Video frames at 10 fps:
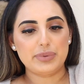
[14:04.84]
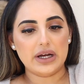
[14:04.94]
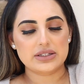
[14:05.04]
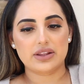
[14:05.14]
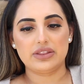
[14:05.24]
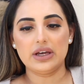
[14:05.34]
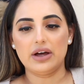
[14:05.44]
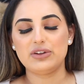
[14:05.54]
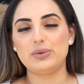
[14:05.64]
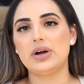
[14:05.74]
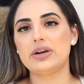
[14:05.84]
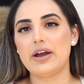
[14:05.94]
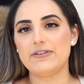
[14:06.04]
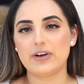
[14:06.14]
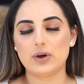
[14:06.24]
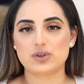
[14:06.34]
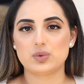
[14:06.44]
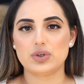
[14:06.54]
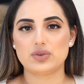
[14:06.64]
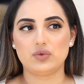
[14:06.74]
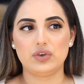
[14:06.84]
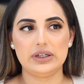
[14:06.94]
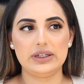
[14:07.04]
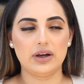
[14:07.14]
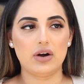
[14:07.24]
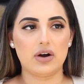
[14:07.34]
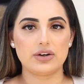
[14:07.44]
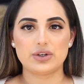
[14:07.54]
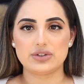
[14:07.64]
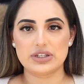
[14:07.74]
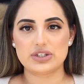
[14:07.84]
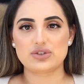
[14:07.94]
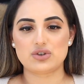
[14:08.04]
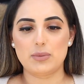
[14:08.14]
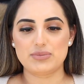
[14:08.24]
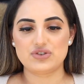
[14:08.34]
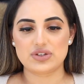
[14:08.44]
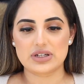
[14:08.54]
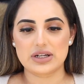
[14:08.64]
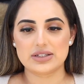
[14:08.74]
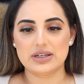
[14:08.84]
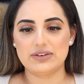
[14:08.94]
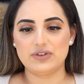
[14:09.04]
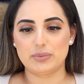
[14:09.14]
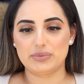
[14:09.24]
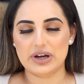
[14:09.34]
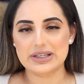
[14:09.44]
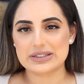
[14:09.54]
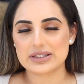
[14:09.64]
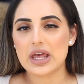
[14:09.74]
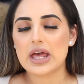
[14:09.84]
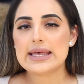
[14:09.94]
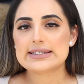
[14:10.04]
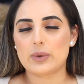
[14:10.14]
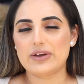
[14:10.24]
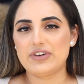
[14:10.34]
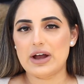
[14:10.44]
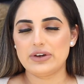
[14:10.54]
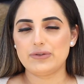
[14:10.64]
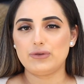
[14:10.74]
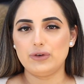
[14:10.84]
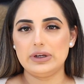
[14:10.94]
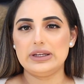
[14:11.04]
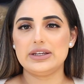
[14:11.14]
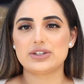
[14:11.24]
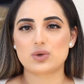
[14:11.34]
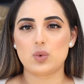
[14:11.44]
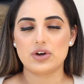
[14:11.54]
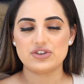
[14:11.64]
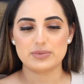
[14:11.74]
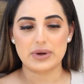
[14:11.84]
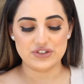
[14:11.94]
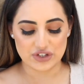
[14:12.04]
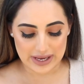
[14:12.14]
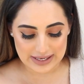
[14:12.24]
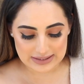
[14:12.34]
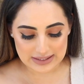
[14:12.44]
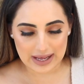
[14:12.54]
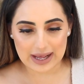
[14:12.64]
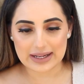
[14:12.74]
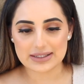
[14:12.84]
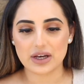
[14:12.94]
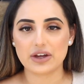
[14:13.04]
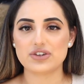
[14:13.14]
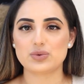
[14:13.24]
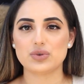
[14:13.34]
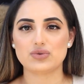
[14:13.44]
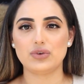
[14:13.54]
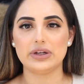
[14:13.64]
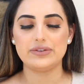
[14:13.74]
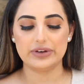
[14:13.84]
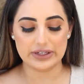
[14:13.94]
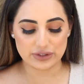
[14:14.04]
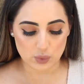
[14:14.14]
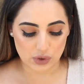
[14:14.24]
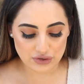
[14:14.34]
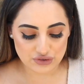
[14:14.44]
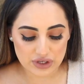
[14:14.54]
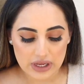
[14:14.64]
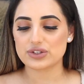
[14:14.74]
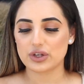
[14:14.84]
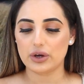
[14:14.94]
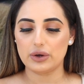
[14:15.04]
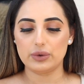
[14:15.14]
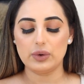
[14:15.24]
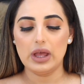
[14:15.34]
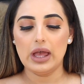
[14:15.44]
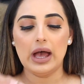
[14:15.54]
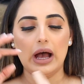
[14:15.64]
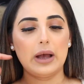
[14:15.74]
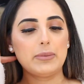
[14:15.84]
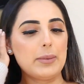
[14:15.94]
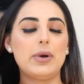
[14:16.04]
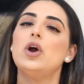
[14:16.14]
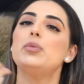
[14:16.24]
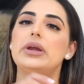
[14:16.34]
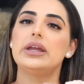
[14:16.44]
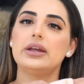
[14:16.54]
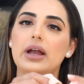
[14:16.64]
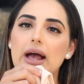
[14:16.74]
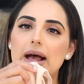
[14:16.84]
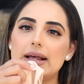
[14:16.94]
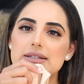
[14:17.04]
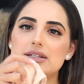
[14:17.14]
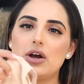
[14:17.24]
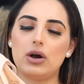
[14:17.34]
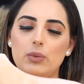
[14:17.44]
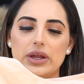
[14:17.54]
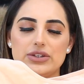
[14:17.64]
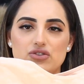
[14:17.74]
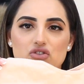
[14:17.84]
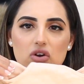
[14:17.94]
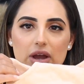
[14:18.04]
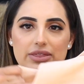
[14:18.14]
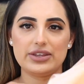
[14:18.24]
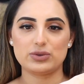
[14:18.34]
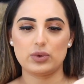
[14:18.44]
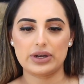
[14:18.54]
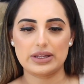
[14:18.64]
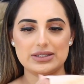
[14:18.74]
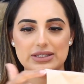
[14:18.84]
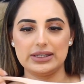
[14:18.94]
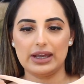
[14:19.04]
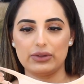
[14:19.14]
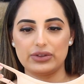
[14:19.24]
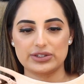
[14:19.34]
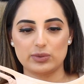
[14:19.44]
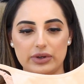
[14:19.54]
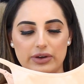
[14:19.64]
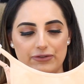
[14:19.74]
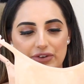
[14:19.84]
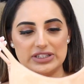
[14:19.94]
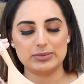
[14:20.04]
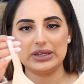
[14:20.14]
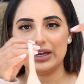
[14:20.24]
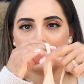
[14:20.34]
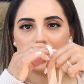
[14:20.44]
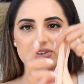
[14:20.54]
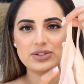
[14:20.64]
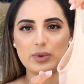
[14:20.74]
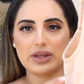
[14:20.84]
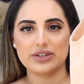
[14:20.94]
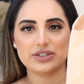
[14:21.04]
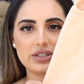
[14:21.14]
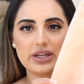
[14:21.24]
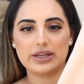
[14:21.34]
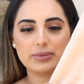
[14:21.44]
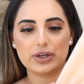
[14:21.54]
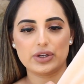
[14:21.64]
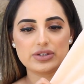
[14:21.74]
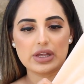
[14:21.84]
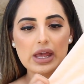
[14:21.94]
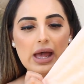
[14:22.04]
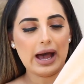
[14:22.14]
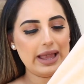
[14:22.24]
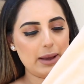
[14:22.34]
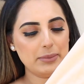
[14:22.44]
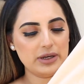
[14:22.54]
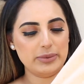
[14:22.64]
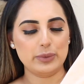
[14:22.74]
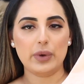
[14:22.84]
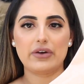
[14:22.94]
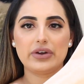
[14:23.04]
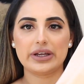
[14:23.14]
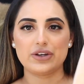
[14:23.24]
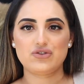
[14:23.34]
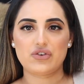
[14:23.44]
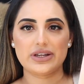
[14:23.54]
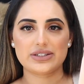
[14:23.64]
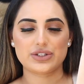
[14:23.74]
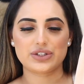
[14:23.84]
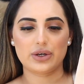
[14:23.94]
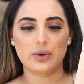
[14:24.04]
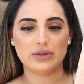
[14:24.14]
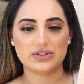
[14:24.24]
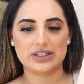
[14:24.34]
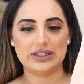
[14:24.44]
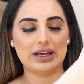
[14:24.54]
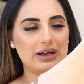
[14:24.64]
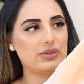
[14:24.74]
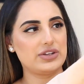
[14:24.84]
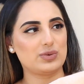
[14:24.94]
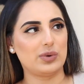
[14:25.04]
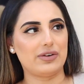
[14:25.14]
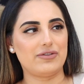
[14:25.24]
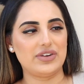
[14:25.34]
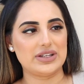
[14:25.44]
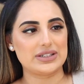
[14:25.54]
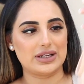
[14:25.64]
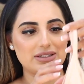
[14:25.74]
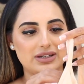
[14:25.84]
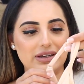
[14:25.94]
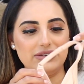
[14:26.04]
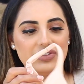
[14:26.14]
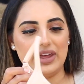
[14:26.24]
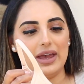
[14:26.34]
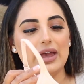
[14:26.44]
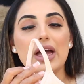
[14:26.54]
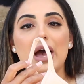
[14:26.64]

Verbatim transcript: but the other one I felt was really hard because it stops just underneath your breast. So I found it really squashed my chest and I just was really, really squashed. So um, I'm hoping and can't wait to try this one and see how this one fits me. I might just wear this today because I am going to be wearing a dress, so I'll see how this one fits underneath there.